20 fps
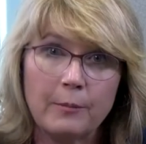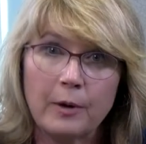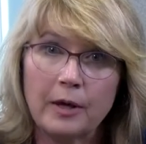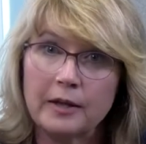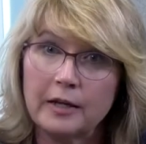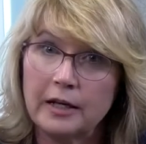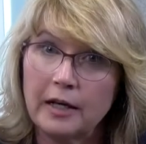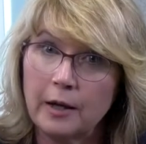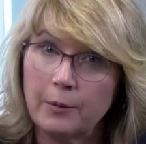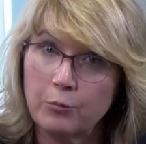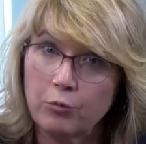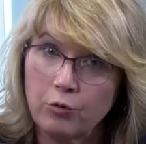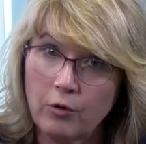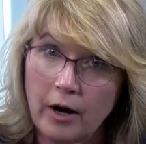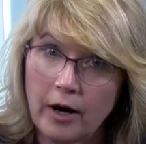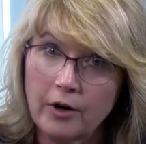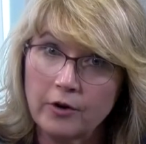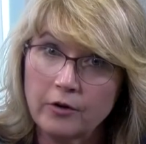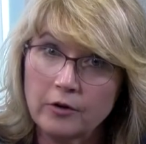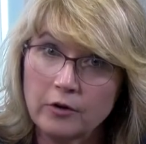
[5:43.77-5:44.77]
on the day
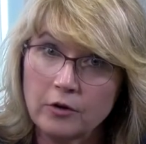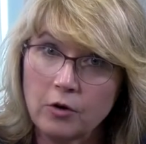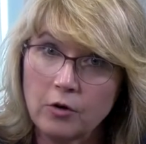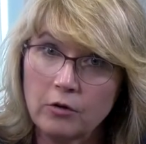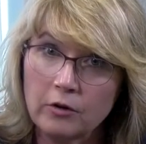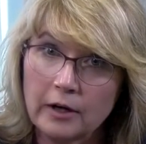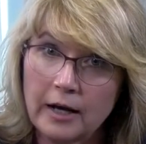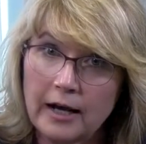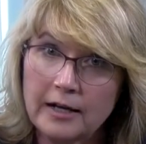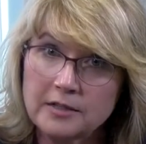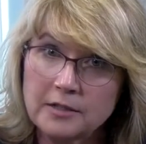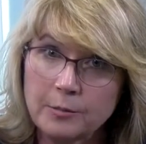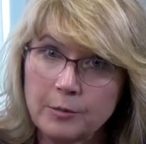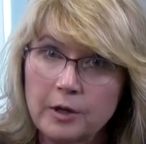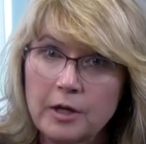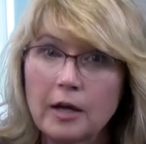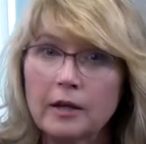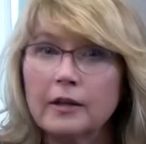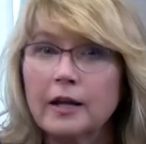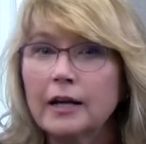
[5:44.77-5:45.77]
prior to the
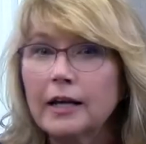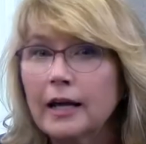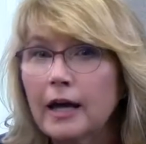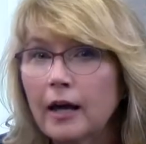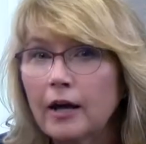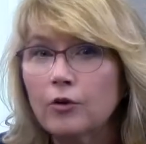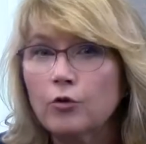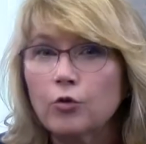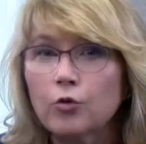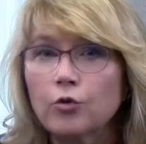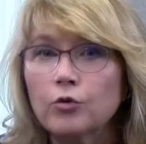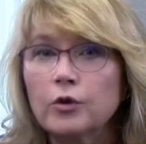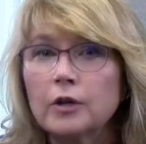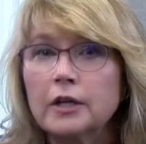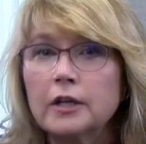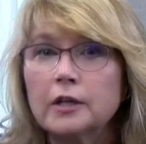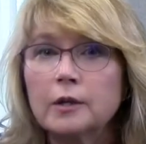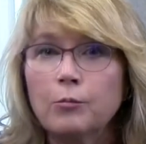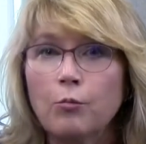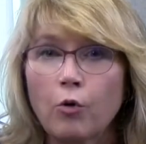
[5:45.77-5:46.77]
colonoscopy, and then again early
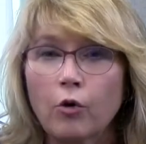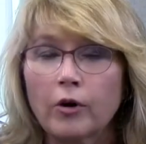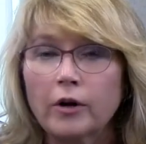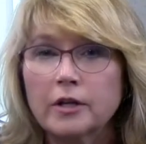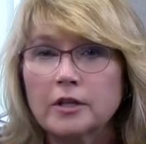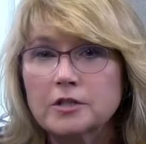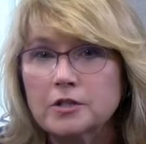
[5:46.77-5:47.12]
in the morning,